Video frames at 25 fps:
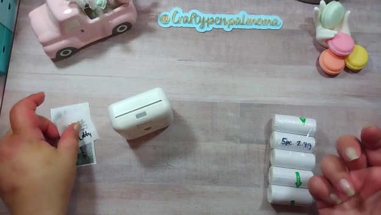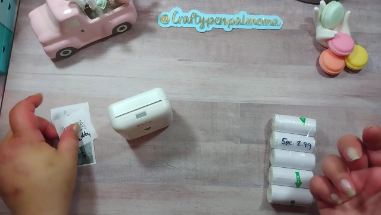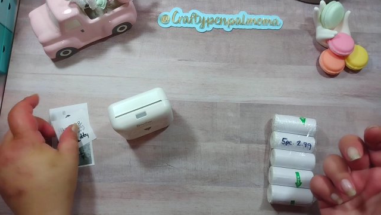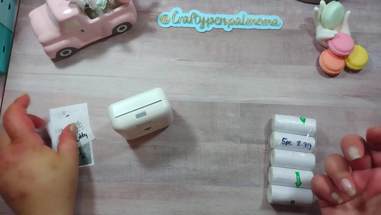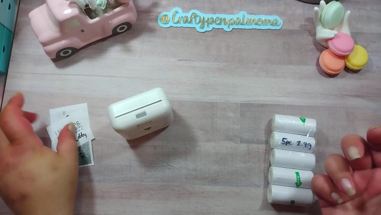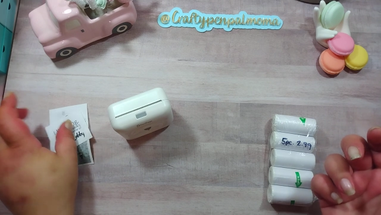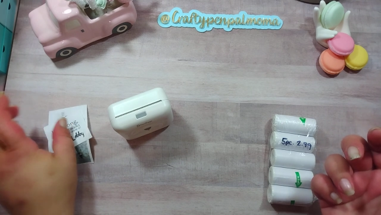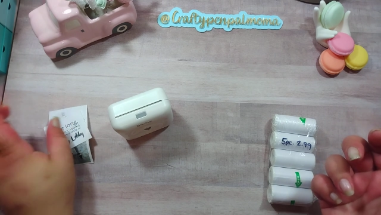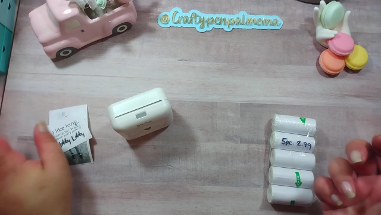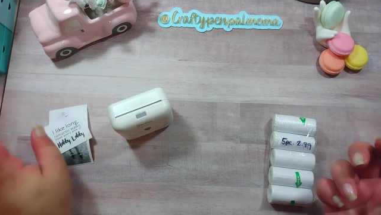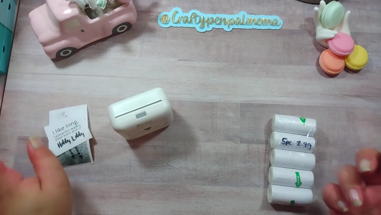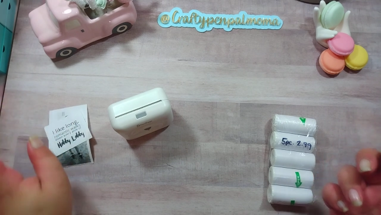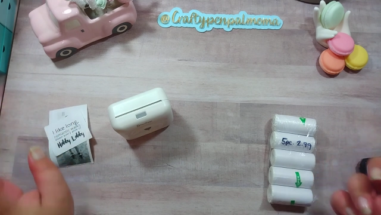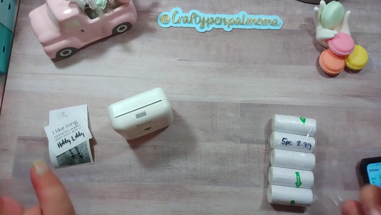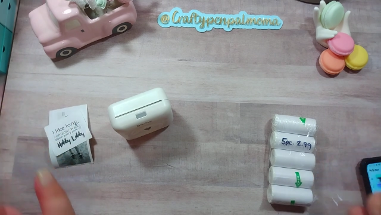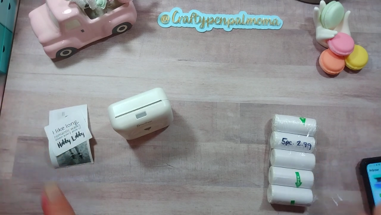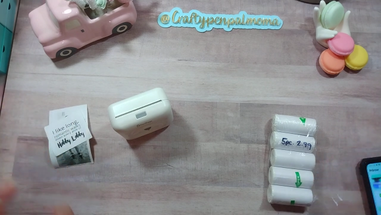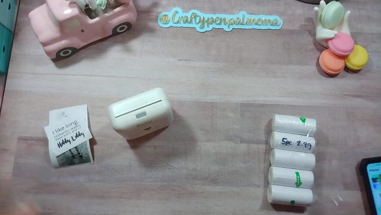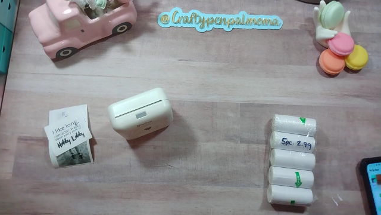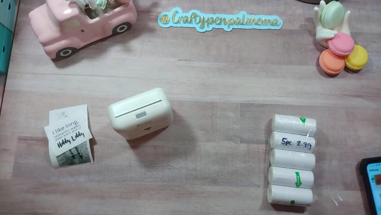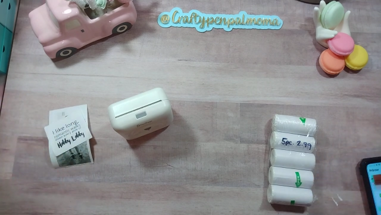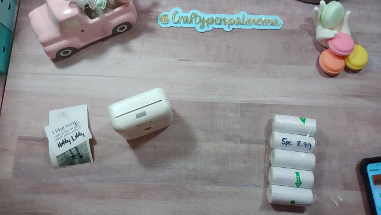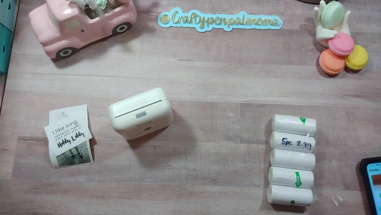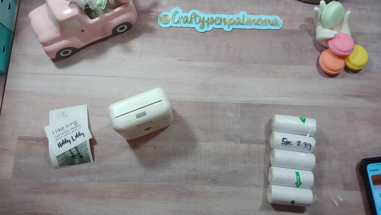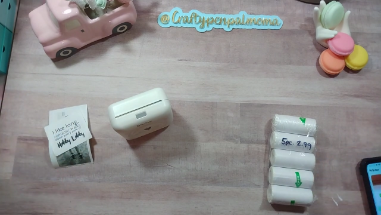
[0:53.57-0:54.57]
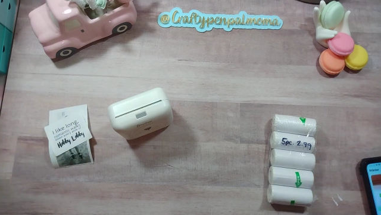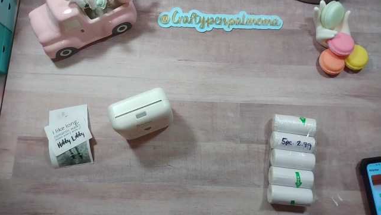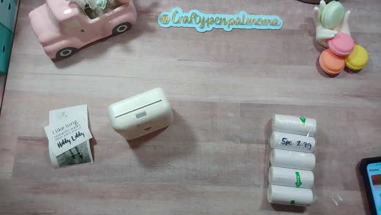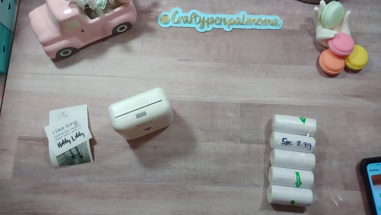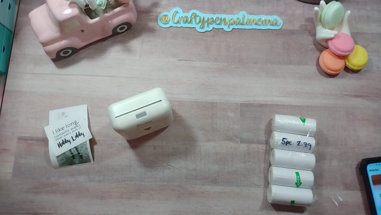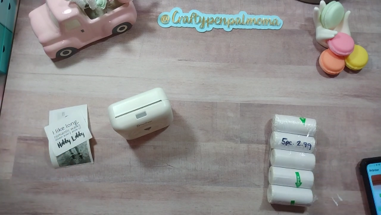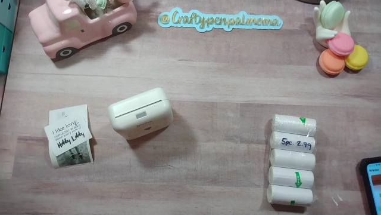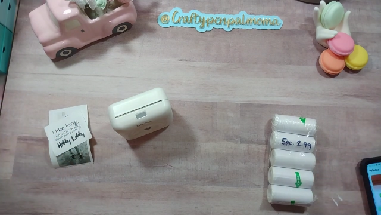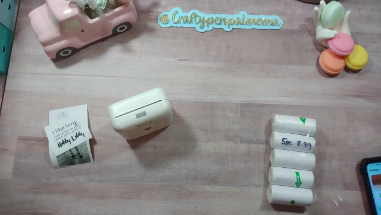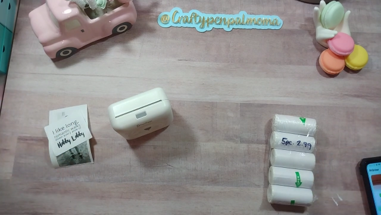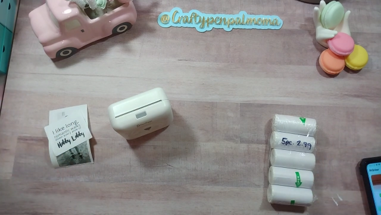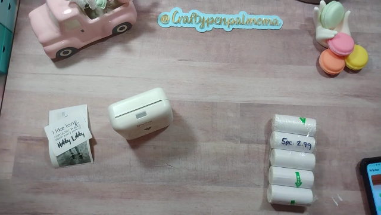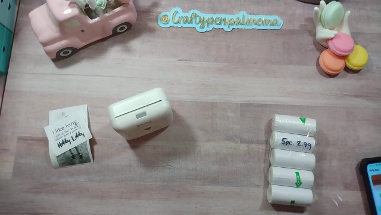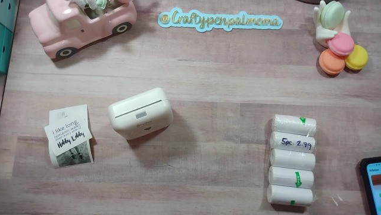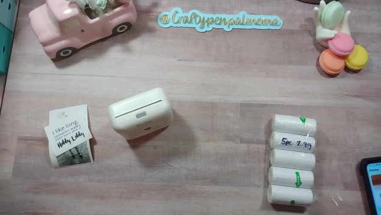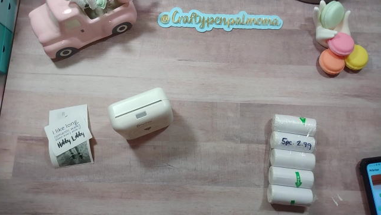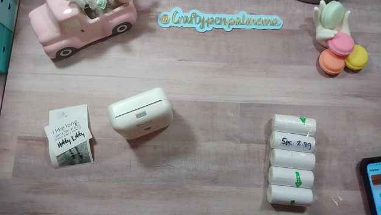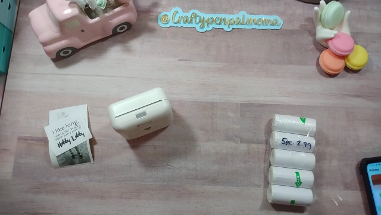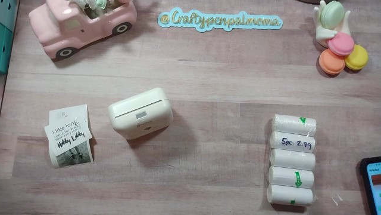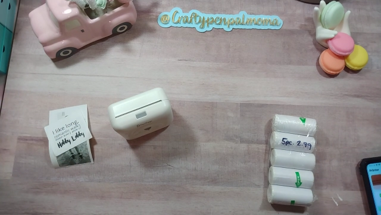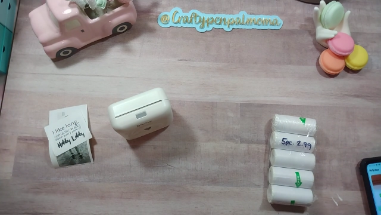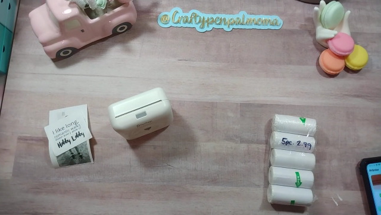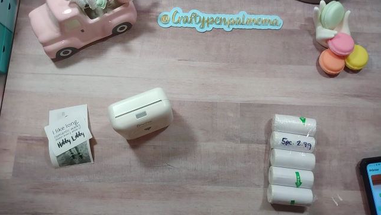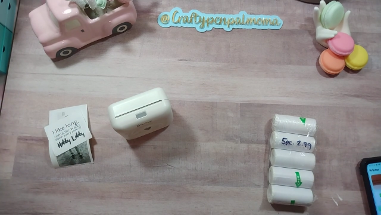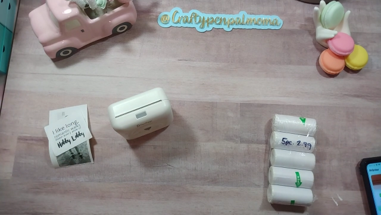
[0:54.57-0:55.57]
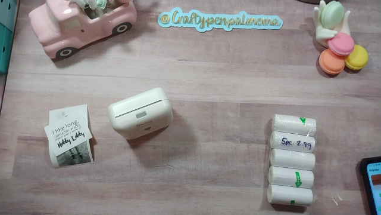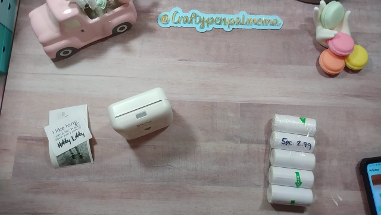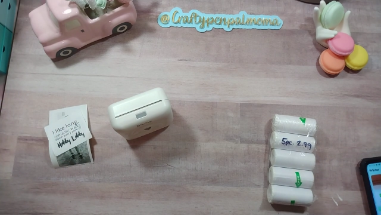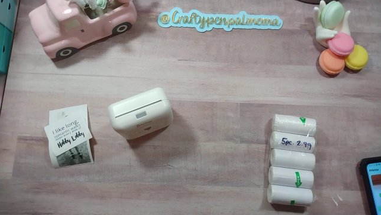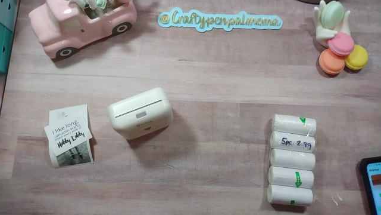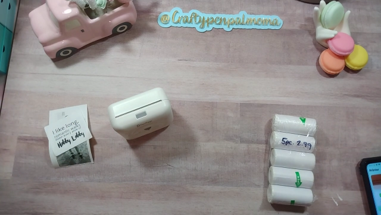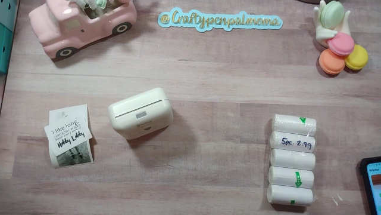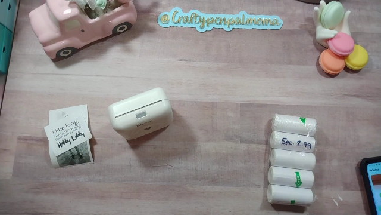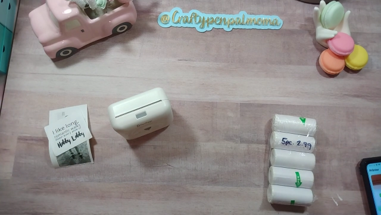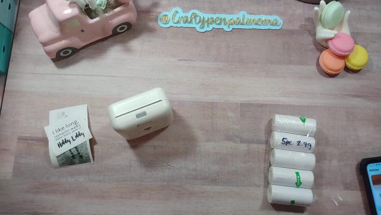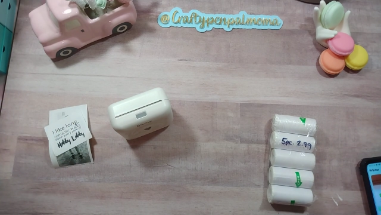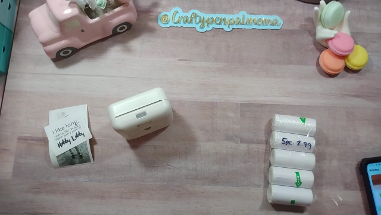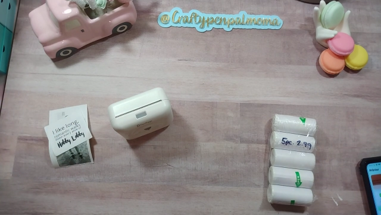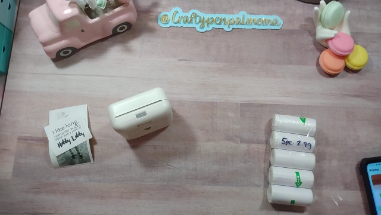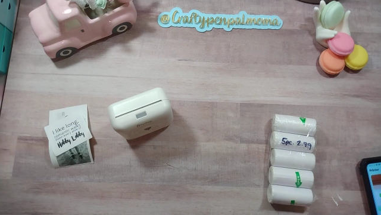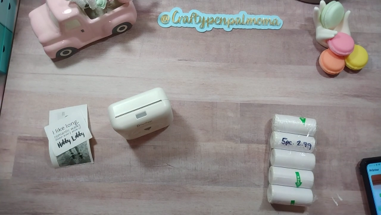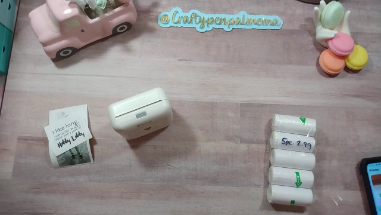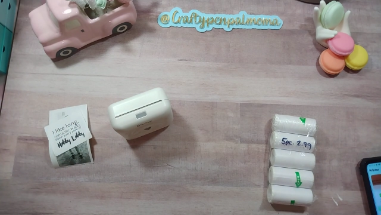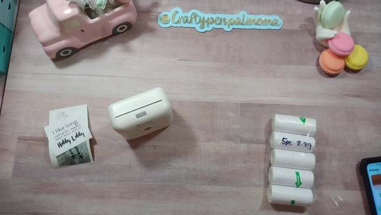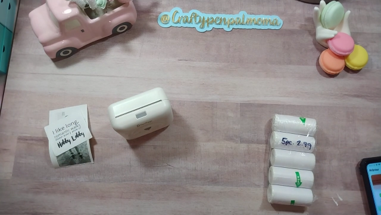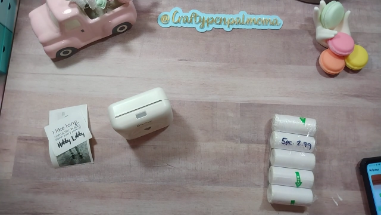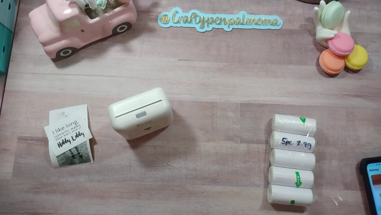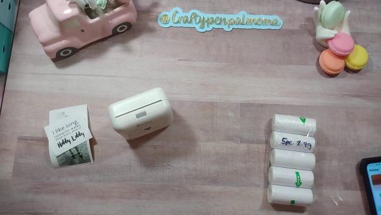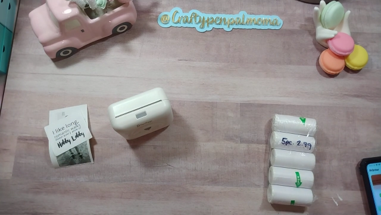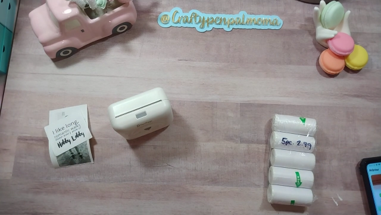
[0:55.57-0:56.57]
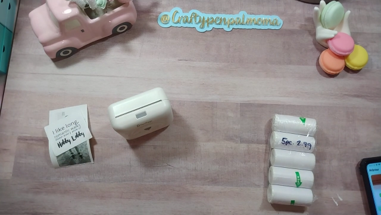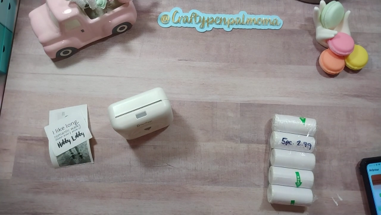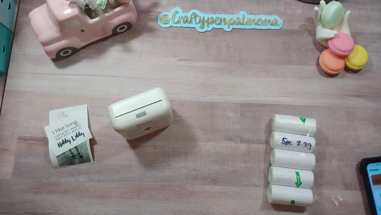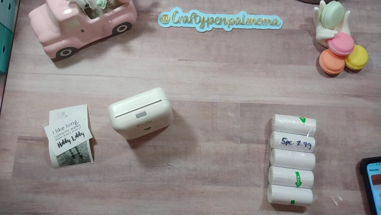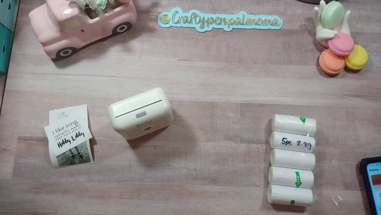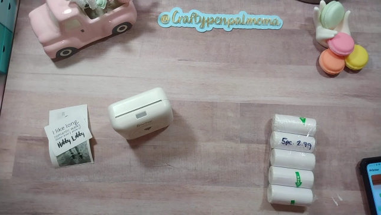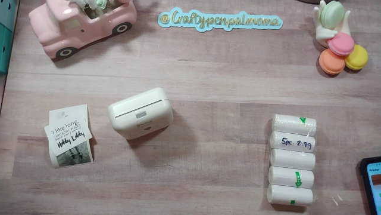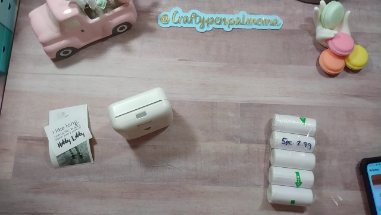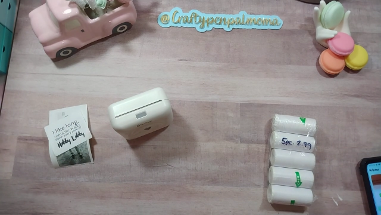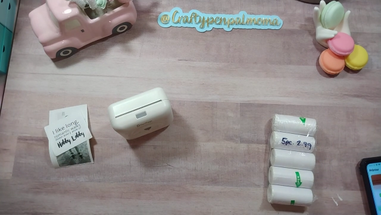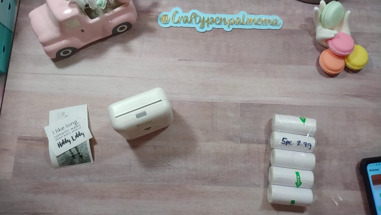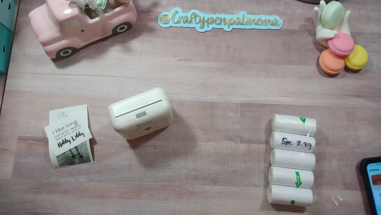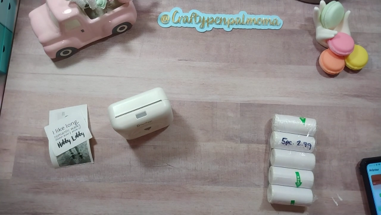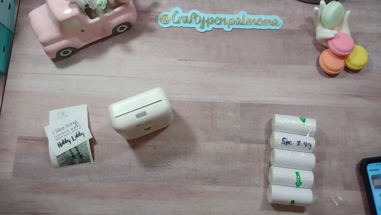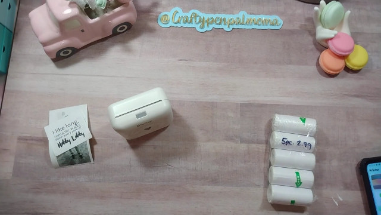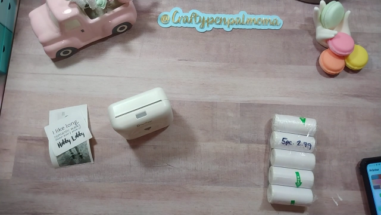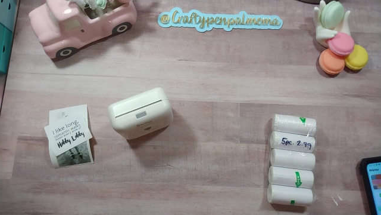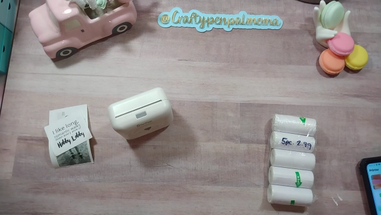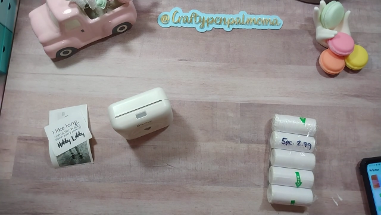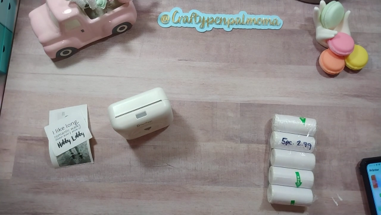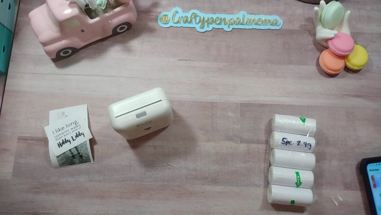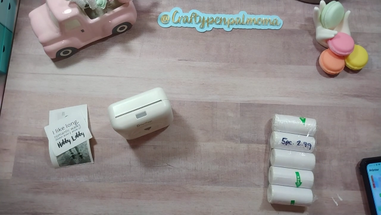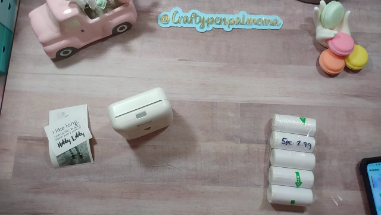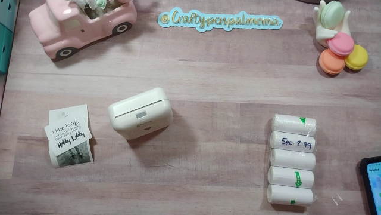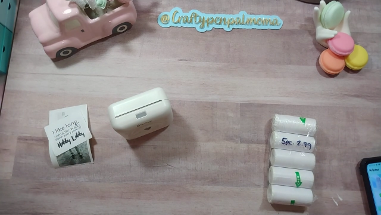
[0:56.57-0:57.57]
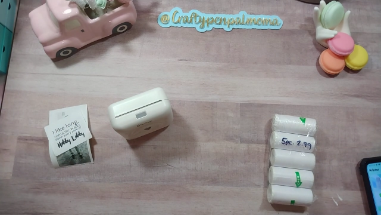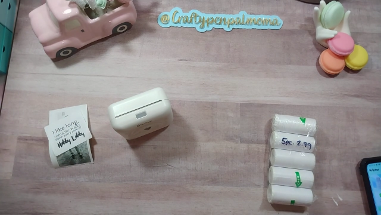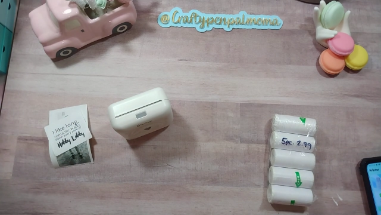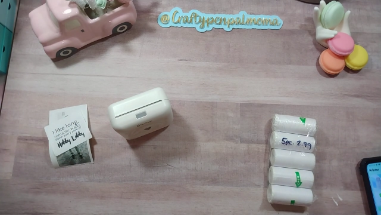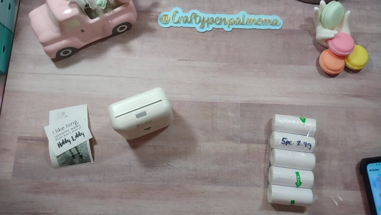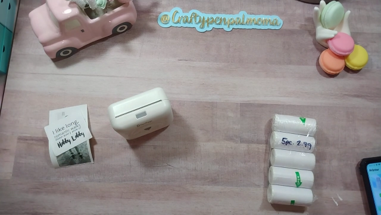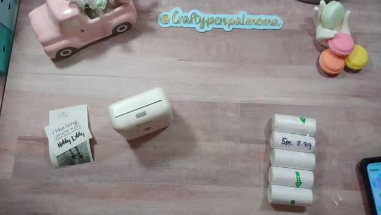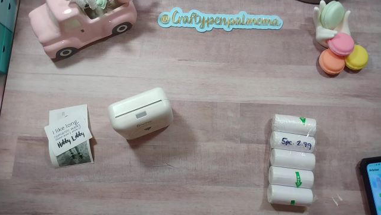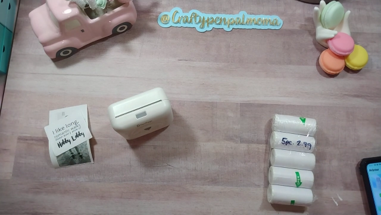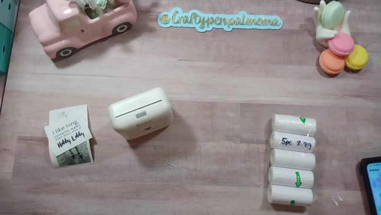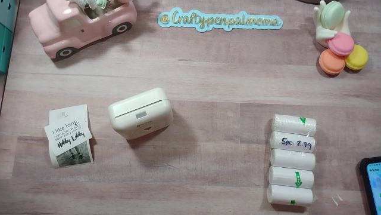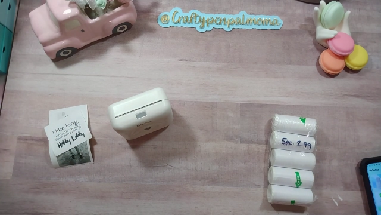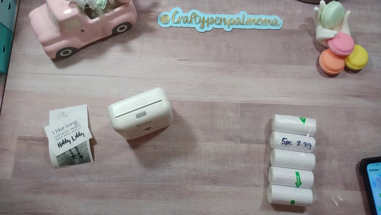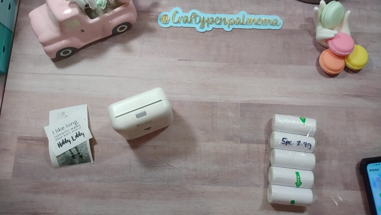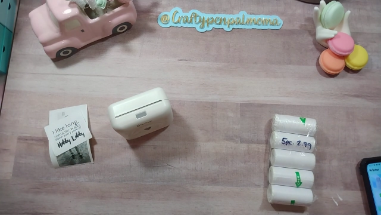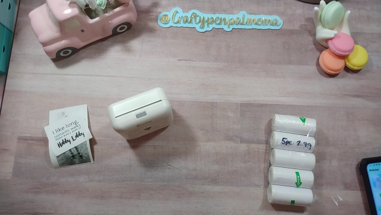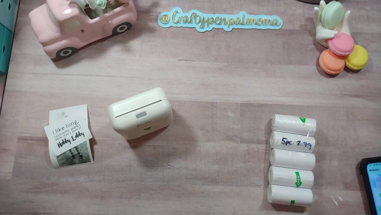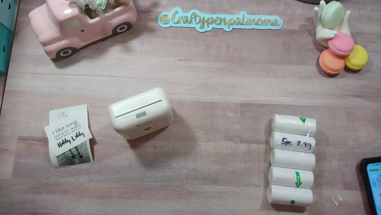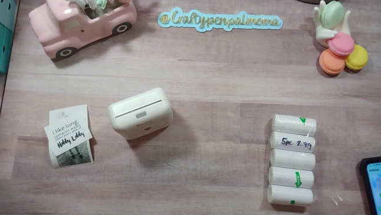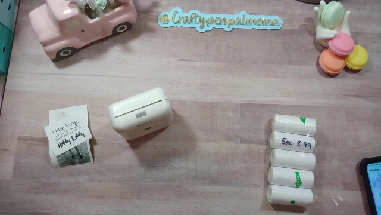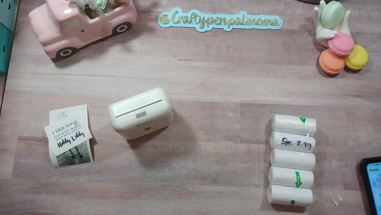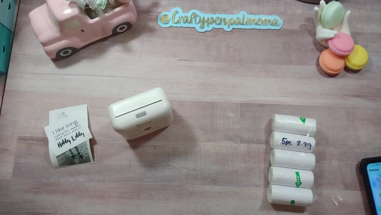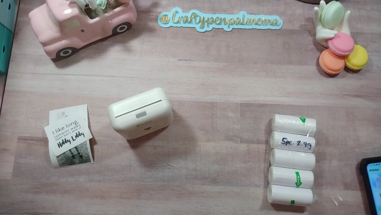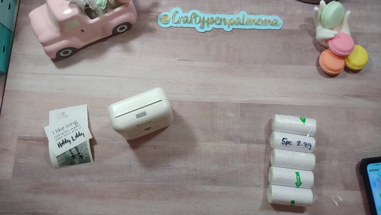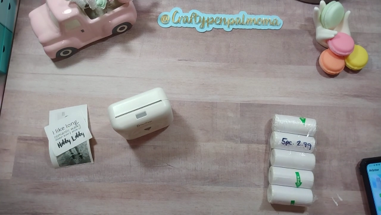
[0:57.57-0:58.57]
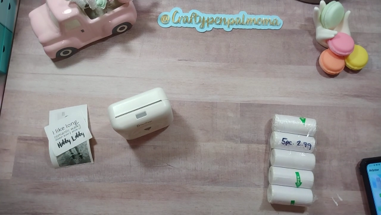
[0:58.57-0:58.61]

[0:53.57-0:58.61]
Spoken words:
Nobody's mouth can be seen.